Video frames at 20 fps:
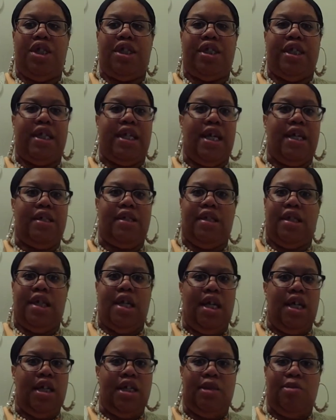just in case the
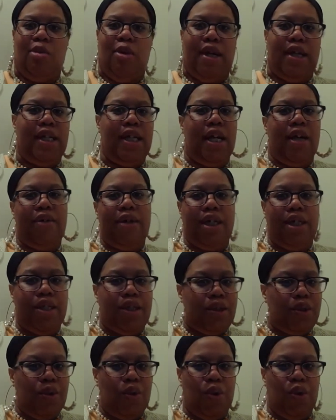kids break down at
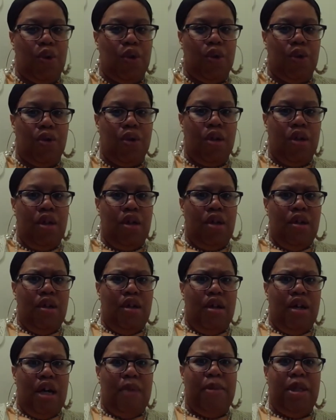school.
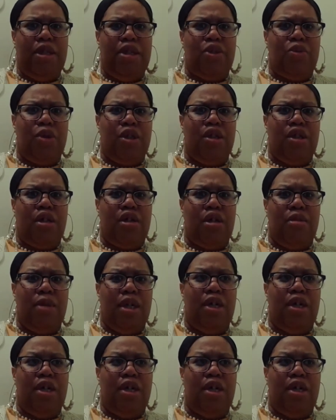I mean, because we're talking